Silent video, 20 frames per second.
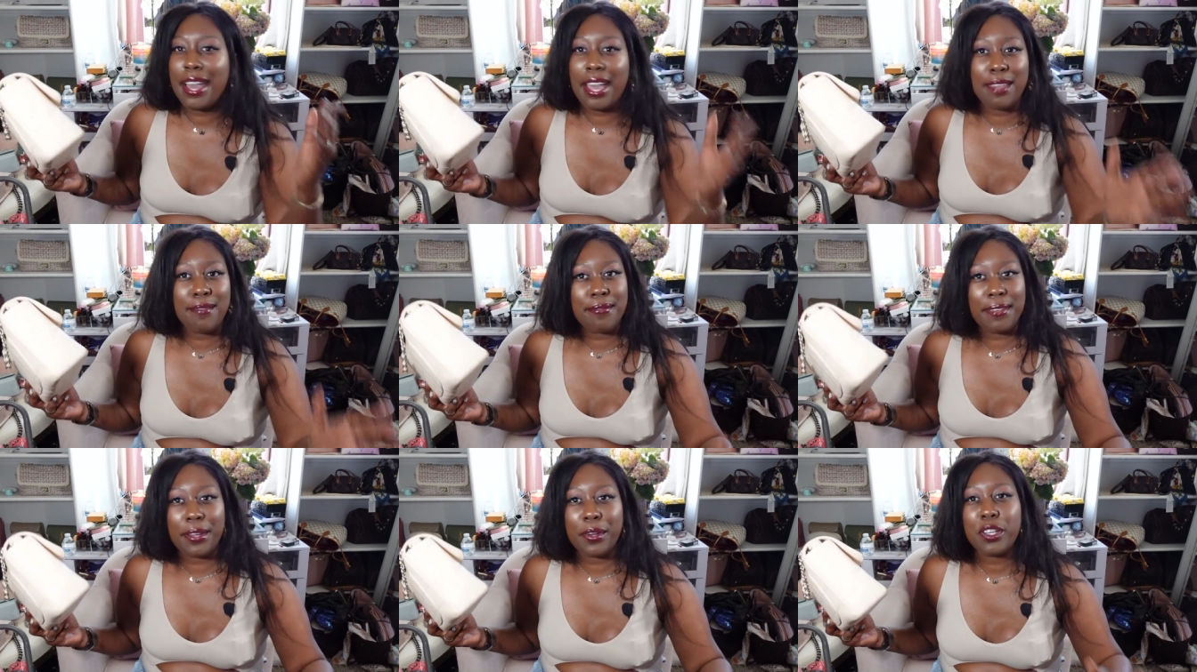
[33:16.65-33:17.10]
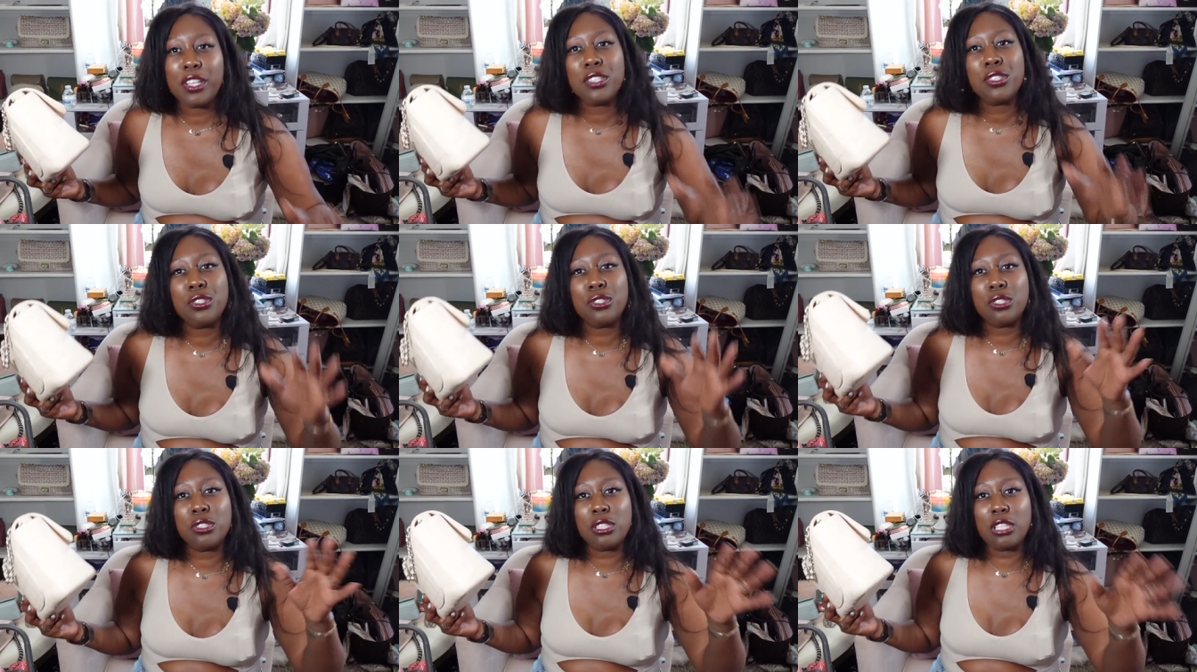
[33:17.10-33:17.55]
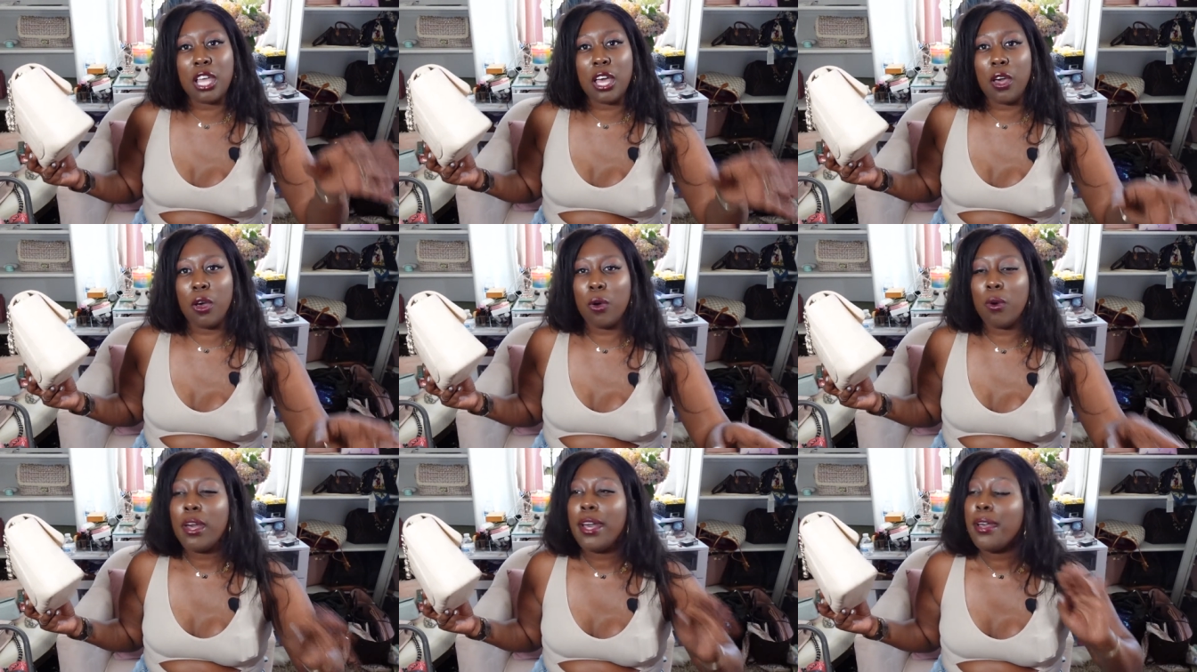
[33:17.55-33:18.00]
I'm very
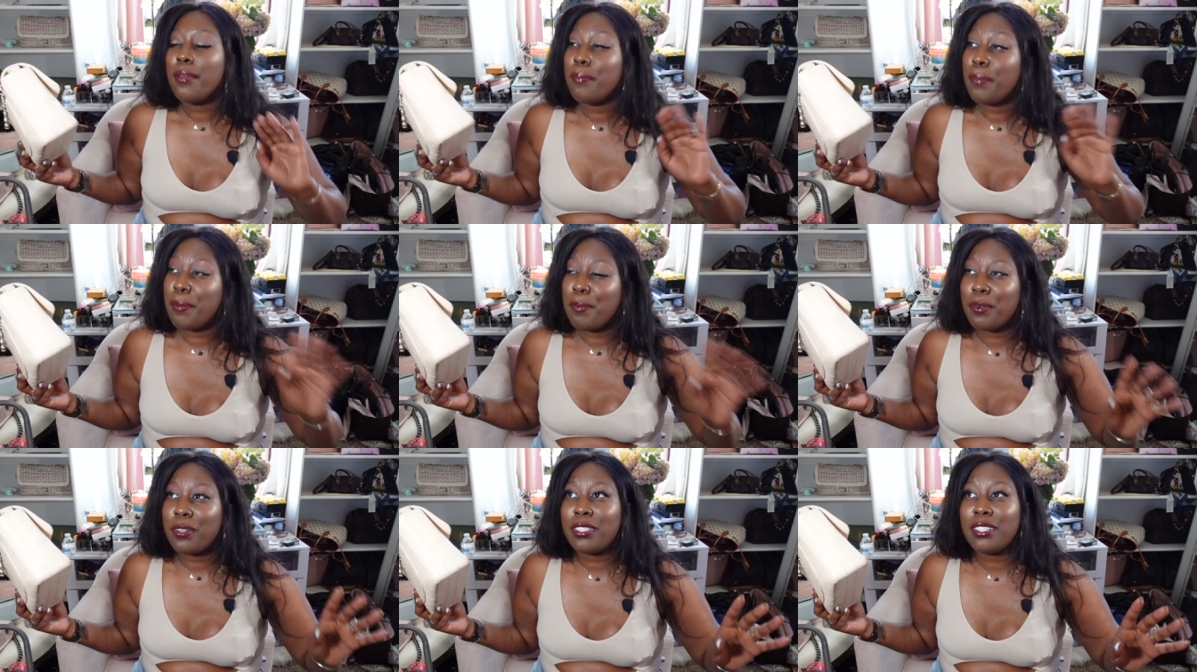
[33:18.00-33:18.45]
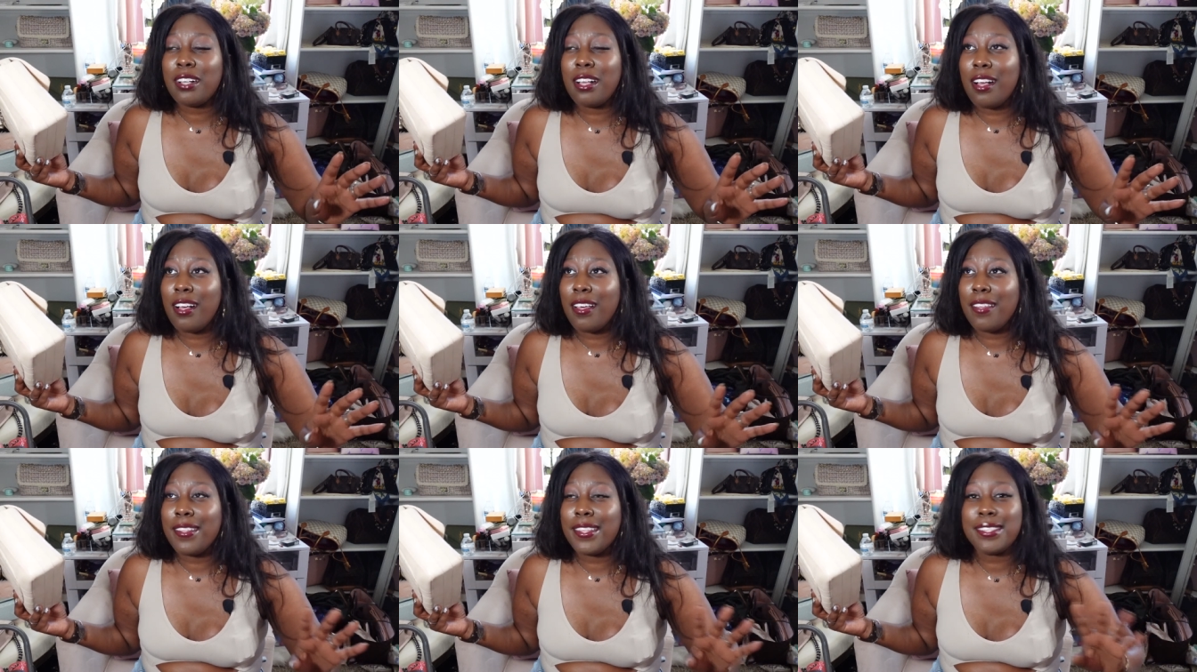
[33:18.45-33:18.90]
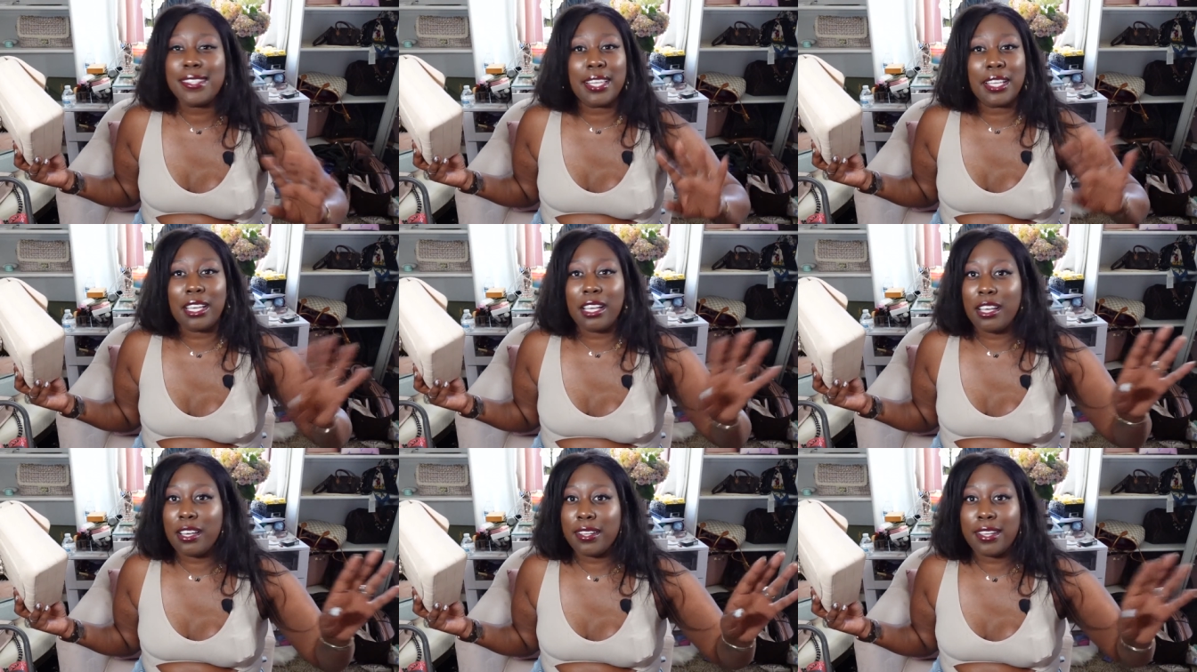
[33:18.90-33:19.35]
slow. People are gonna call this
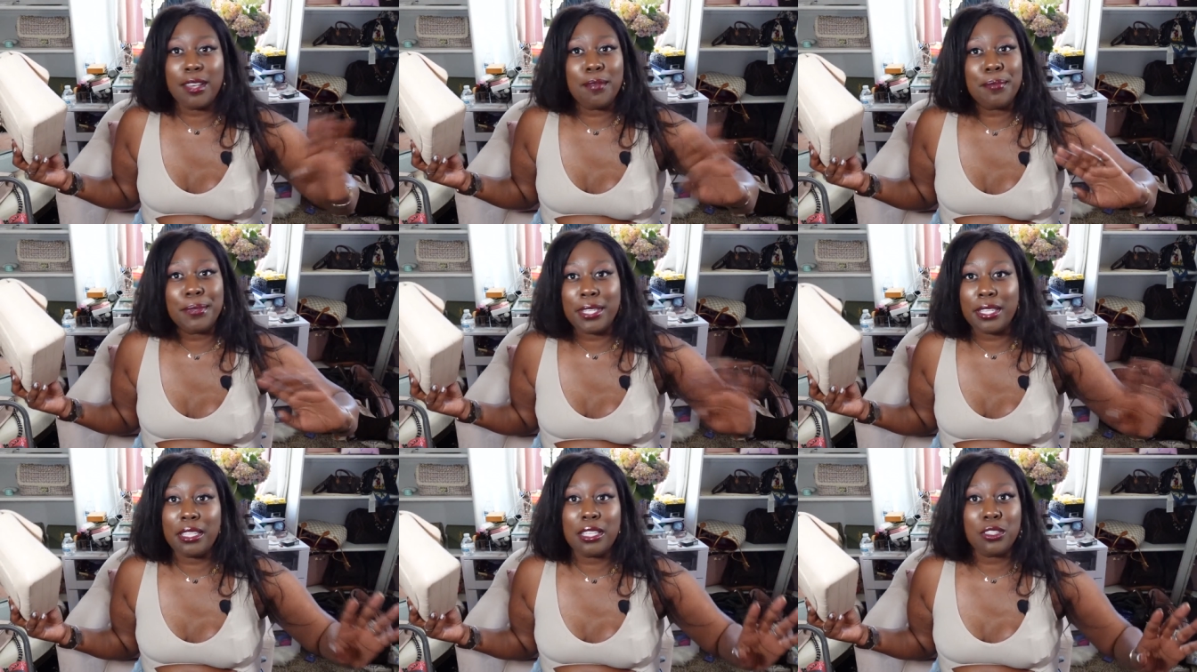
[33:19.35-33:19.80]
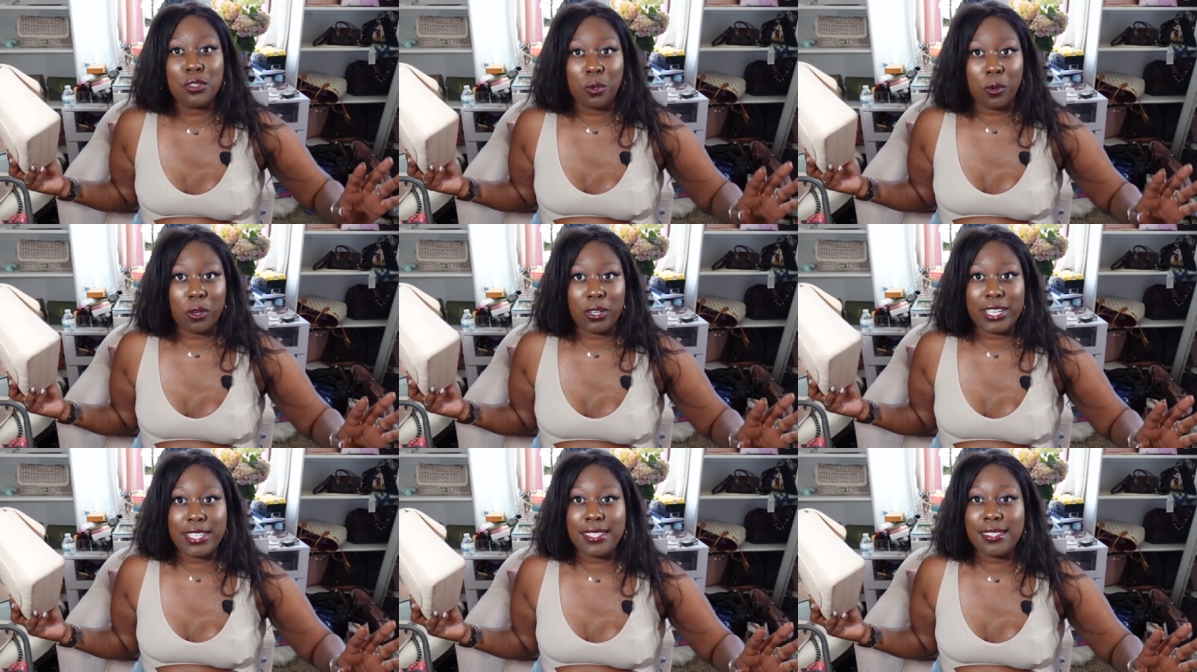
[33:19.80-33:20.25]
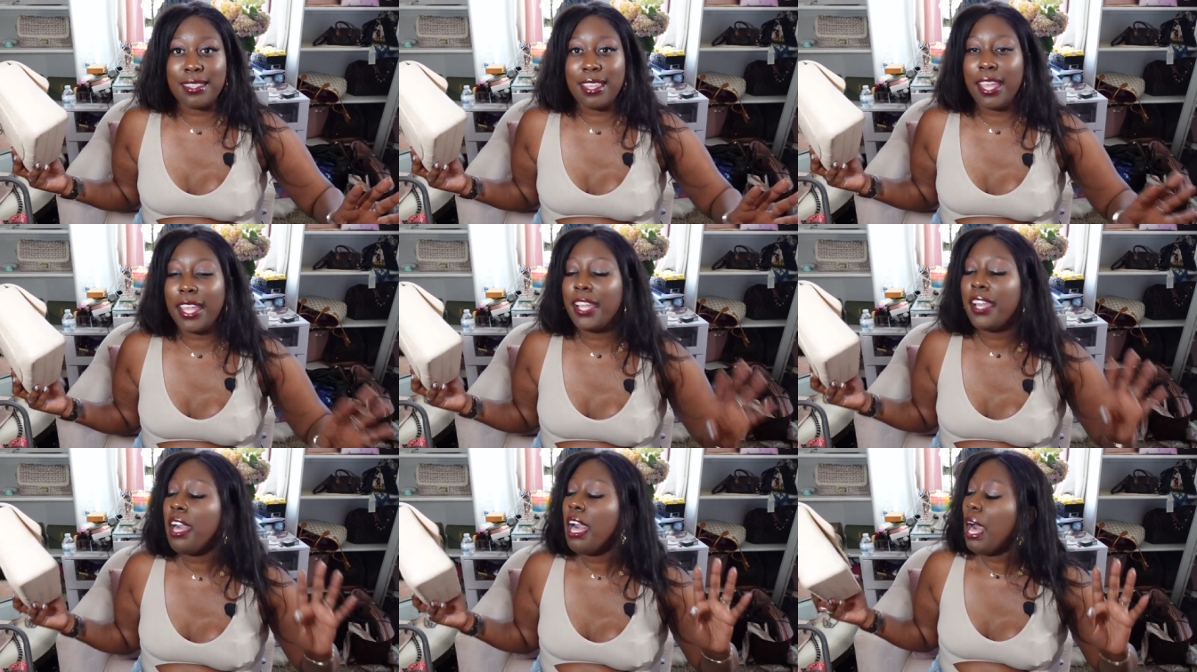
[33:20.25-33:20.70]
like a completely tourist
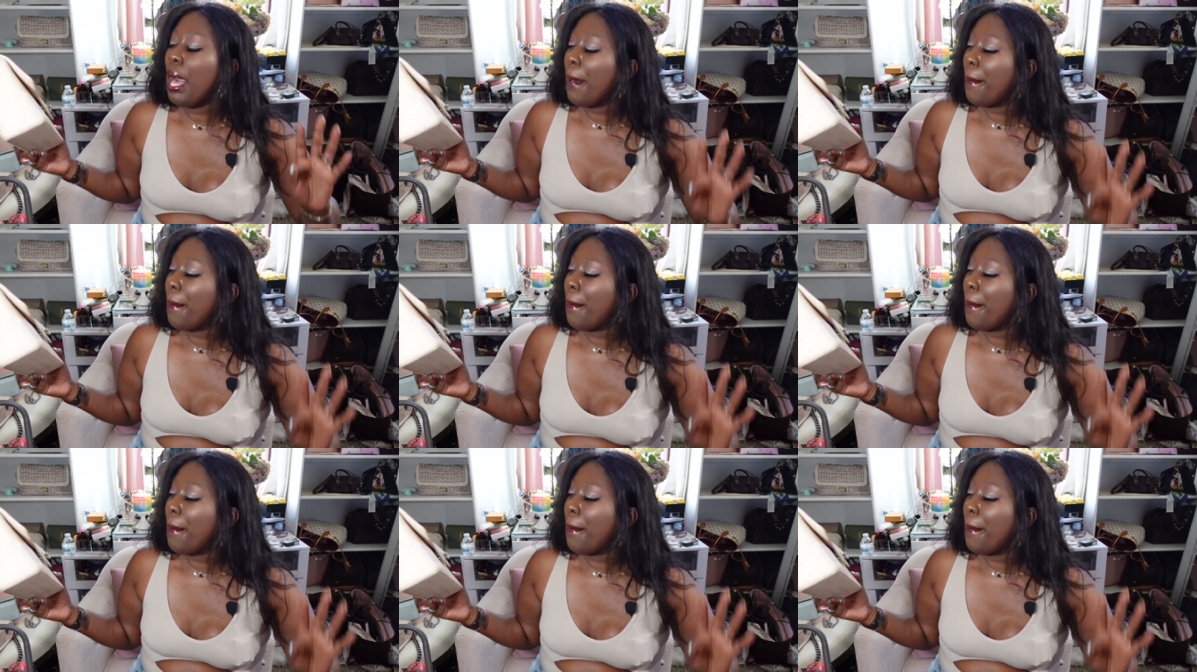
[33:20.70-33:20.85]
thing,